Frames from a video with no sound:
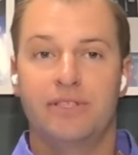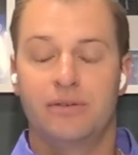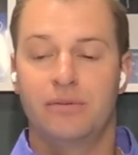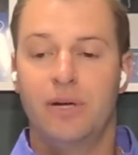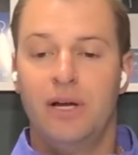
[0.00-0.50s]

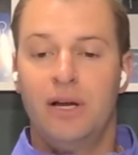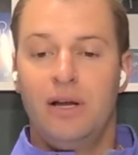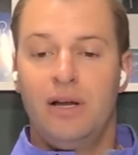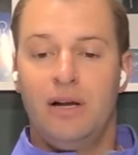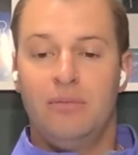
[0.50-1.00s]
So
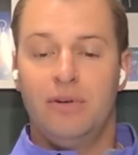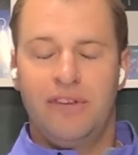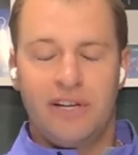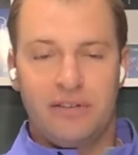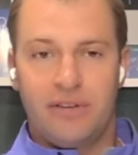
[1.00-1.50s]

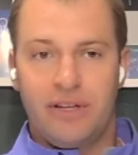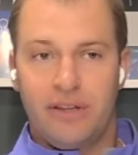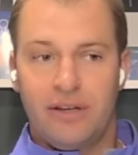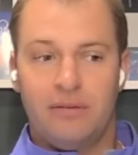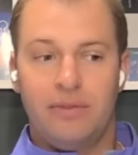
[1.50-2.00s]
effectively
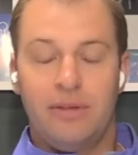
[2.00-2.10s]
the